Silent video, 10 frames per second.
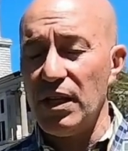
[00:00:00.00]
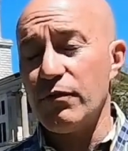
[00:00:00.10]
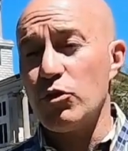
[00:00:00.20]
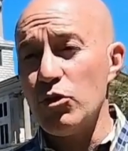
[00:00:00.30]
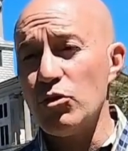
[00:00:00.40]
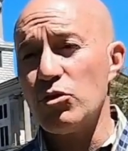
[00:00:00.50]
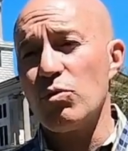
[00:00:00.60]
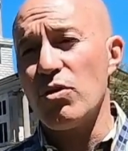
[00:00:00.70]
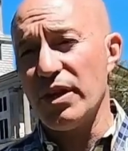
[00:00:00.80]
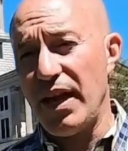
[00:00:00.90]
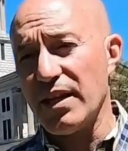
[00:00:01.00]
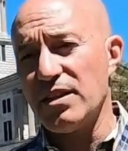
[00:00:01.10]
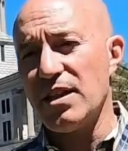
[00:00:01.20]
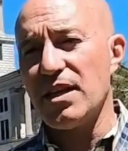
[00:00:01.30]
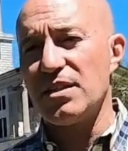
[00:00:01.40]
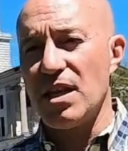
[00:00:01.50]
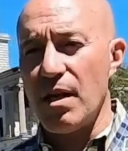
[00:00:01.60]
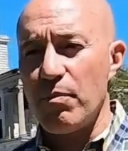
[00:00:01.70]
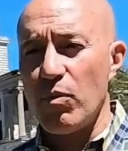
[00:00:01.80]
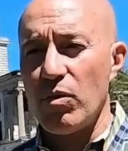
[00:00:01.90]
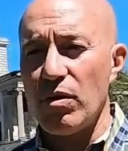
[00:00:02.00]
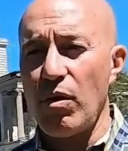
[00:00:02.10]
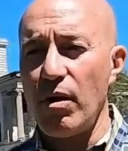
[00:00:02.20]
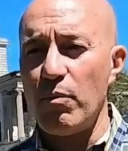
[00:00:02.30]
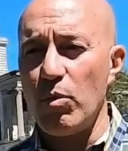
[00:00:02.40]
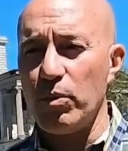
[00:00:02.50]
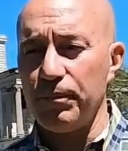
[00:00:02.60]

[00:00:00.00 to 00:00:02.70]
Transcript: users are working at the desktop or on mobile.